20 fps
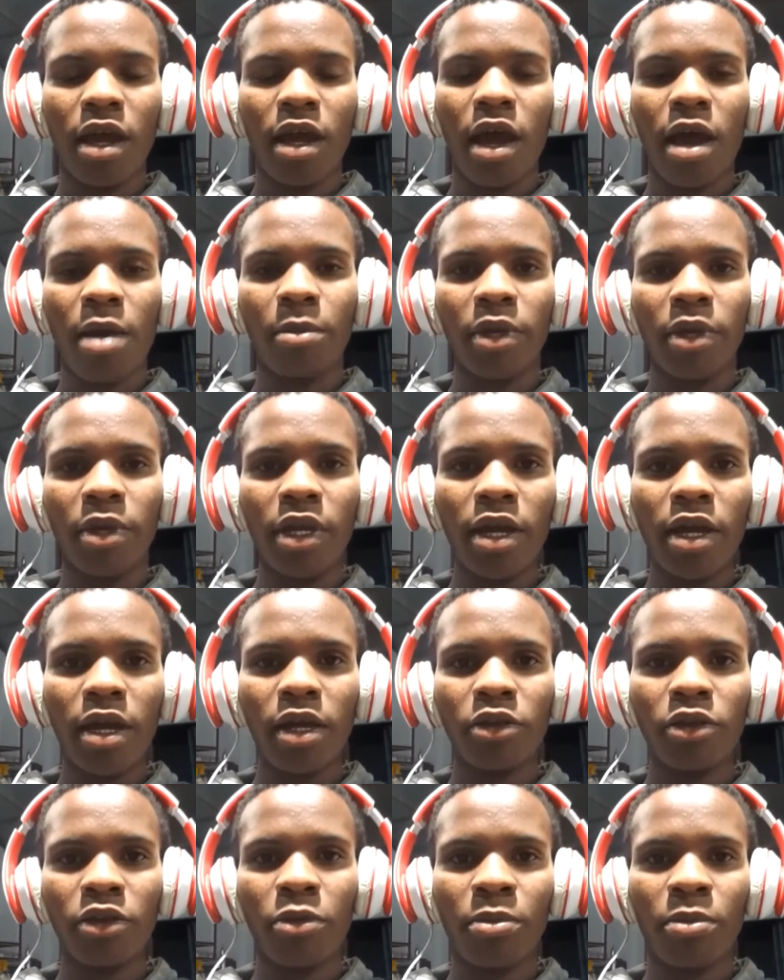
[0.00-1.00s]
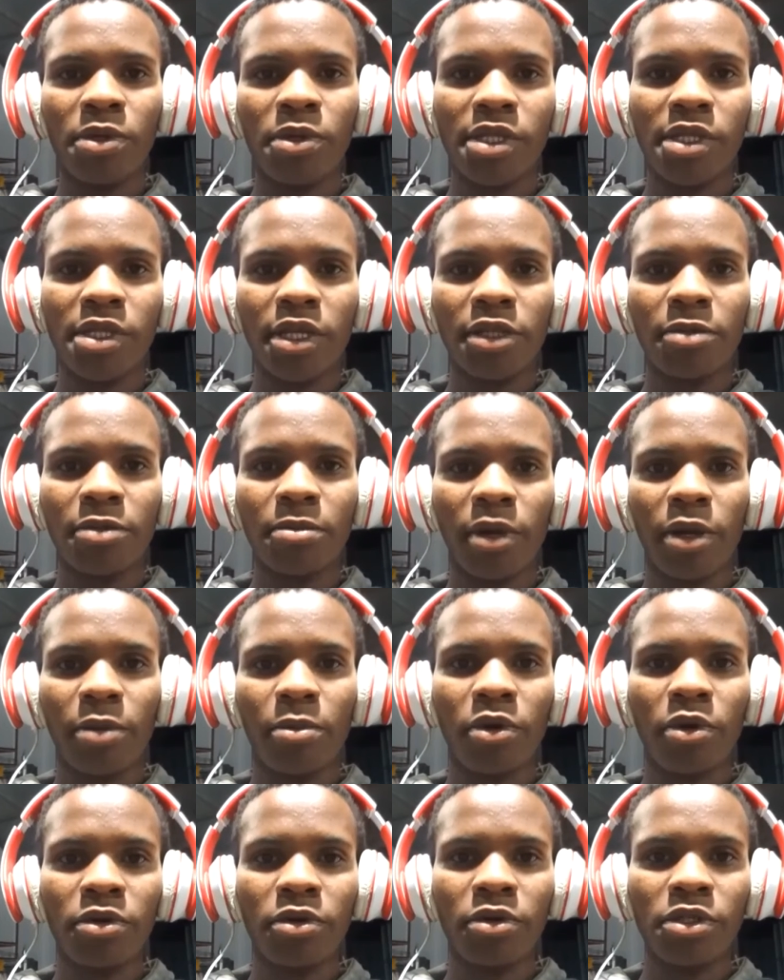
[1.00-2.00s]
I'm here to present my
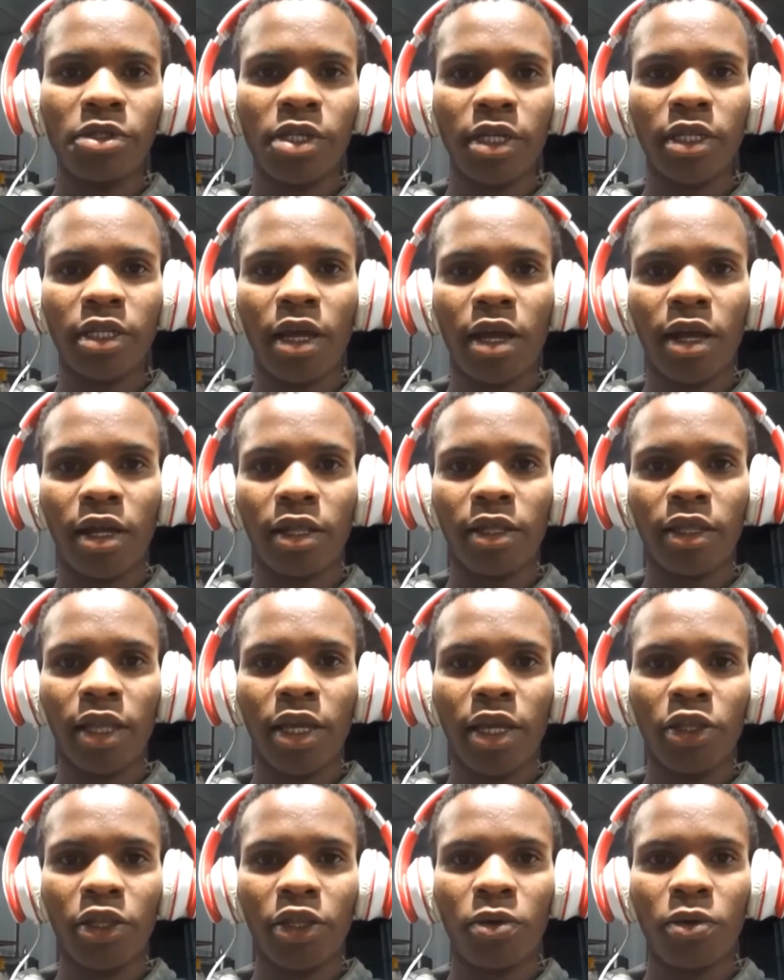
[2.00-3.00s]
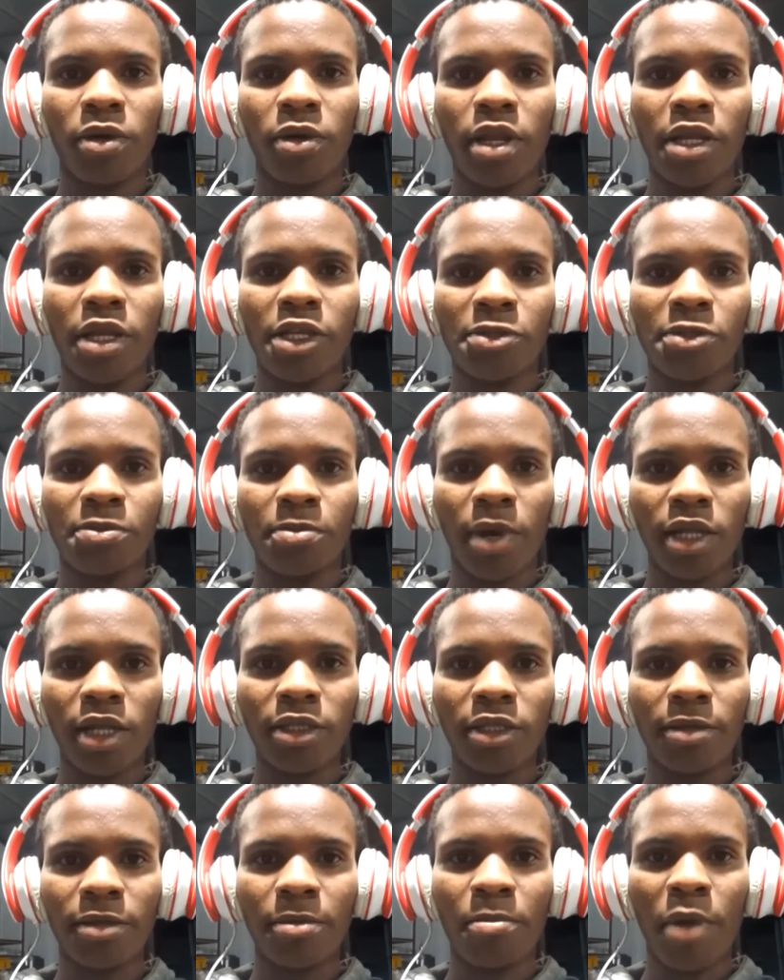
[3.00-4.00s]
project titled a Smart
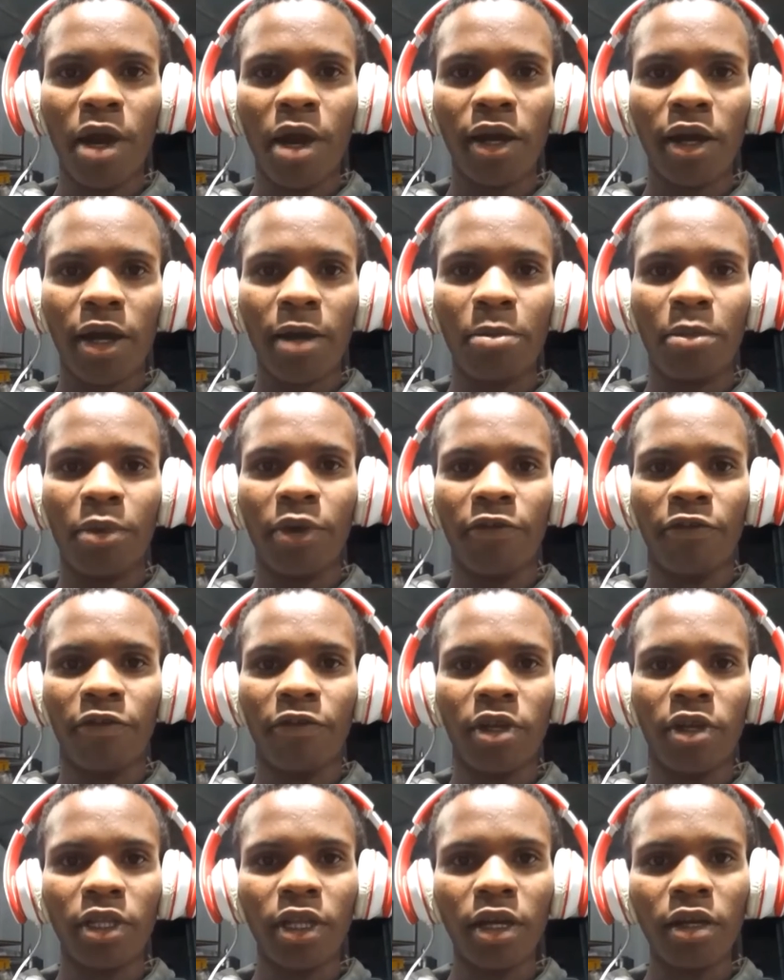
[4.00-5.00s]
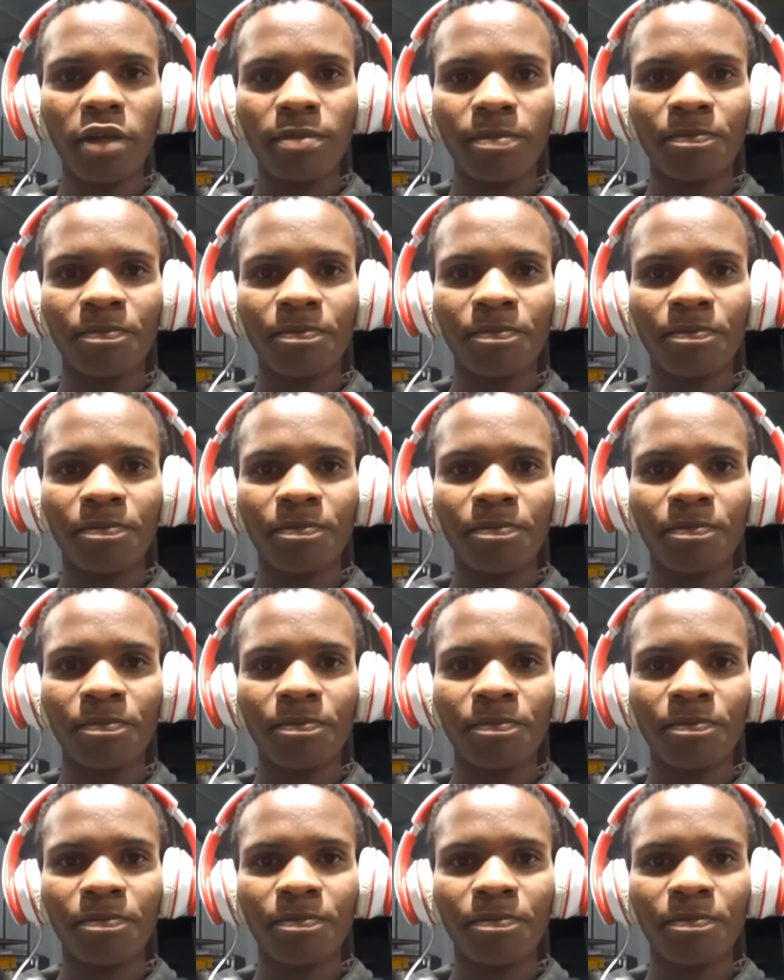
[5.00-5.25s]
Backup Inverter.